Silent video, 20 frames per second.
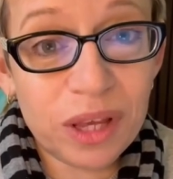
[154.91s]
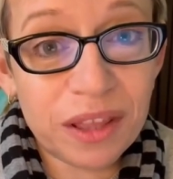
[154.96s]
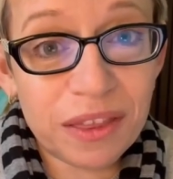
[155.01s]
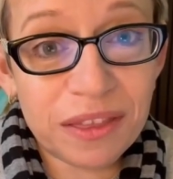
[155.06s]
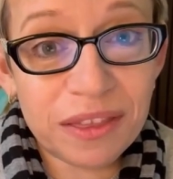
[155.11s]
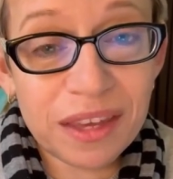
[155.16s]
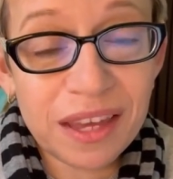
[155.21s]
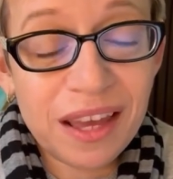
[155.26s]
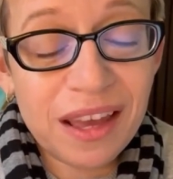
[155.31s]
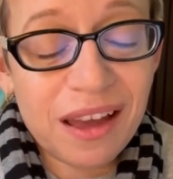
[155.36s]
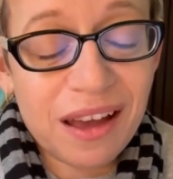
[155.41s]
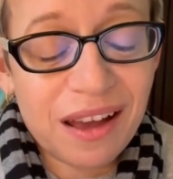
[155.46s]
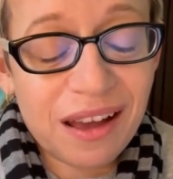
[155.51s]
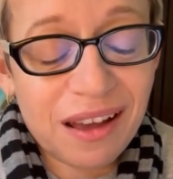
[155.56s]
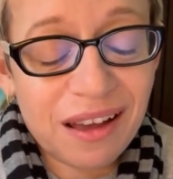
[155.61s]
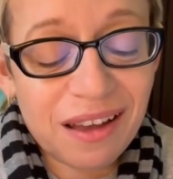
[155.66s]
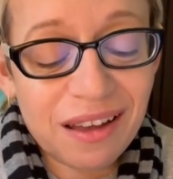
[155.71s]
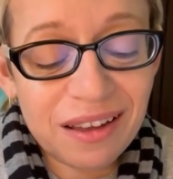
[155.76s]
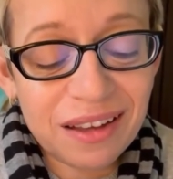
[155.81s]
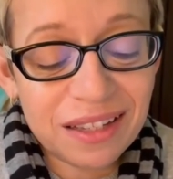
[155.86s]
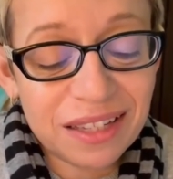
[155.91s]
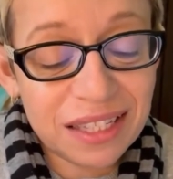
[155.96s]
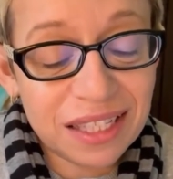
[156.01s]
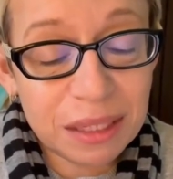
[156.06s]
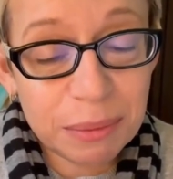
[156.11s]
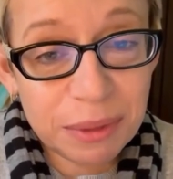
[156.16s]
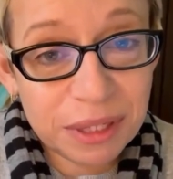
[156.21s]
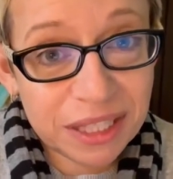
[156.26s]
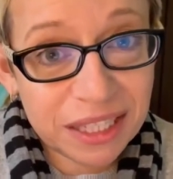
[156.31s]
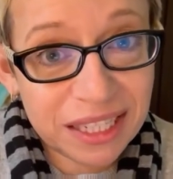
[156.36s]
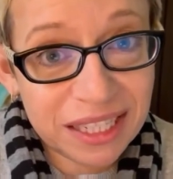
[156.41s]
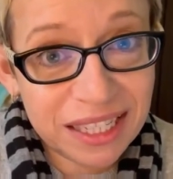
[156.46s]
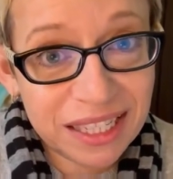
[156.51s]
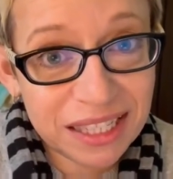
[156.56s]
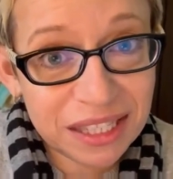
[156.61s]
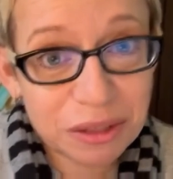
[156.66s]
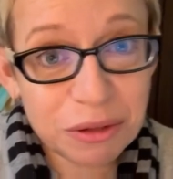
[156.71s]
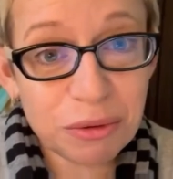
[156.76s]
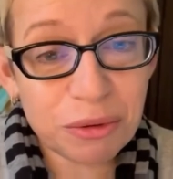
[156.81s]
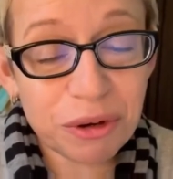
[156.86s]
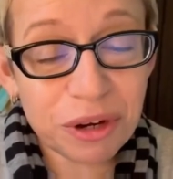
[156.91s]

I can see such confidence in him.